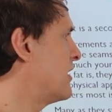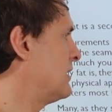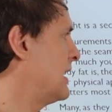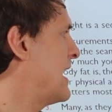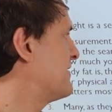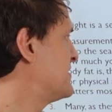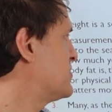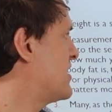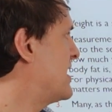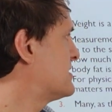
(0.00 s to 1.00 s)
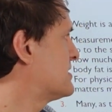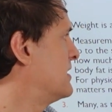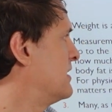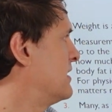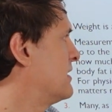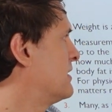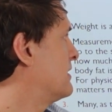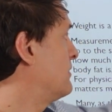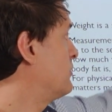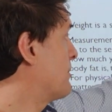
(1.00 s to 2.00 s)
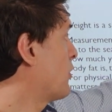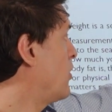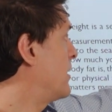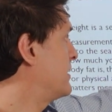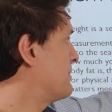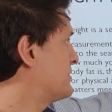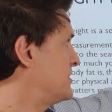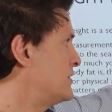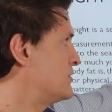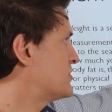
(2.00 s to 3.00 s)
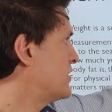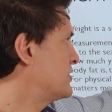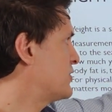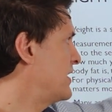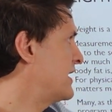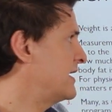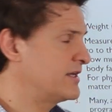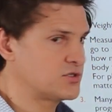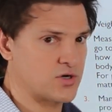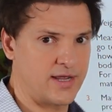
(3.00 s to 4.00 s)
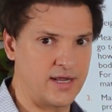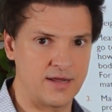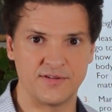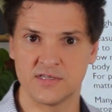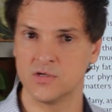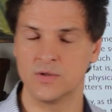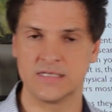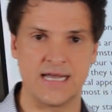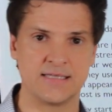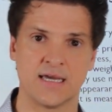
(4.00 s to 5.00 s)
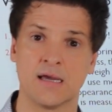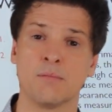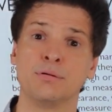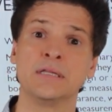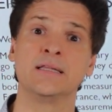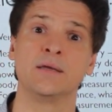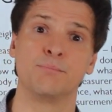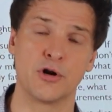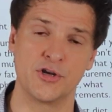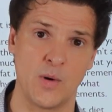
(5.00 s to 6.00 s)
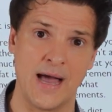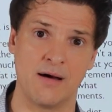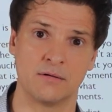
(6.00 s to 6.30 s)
a lot of stress, number one and number two, strength training and HIIT training, if it's too intense, it can completely burn you out.